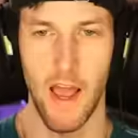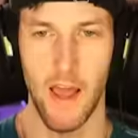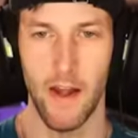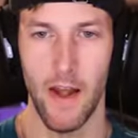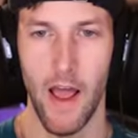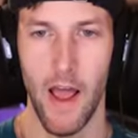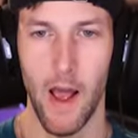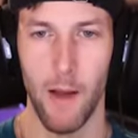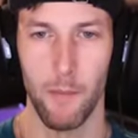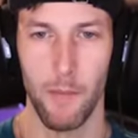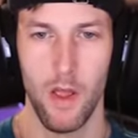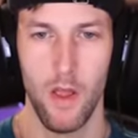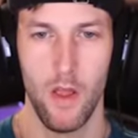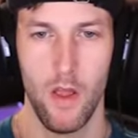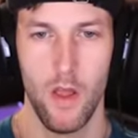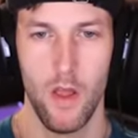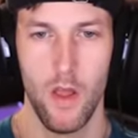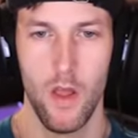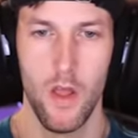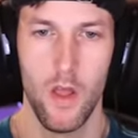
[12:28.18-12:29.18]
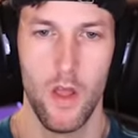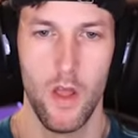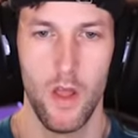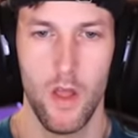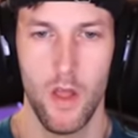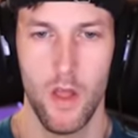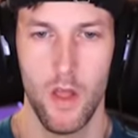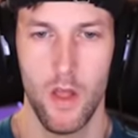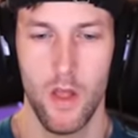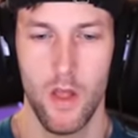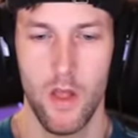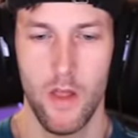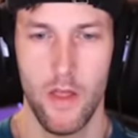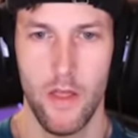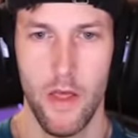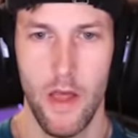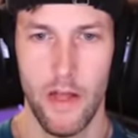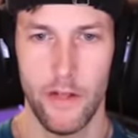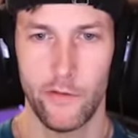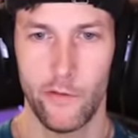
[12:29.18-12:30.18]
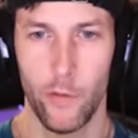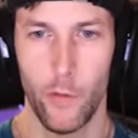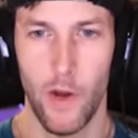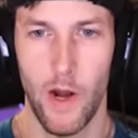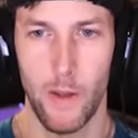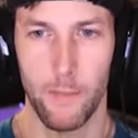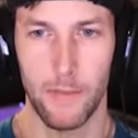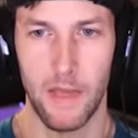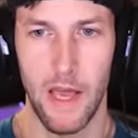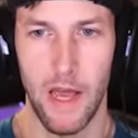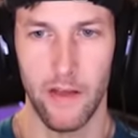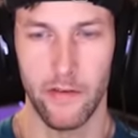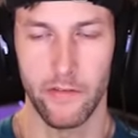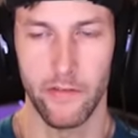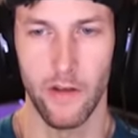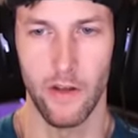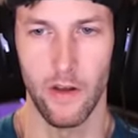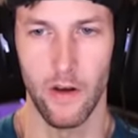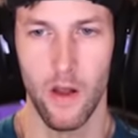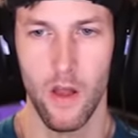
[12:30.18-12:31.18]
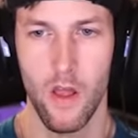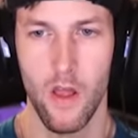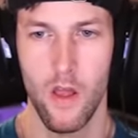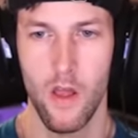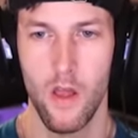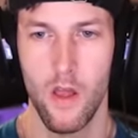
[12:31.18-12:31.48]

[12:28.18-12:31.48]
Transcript: Catnap. That's what I'm guessing.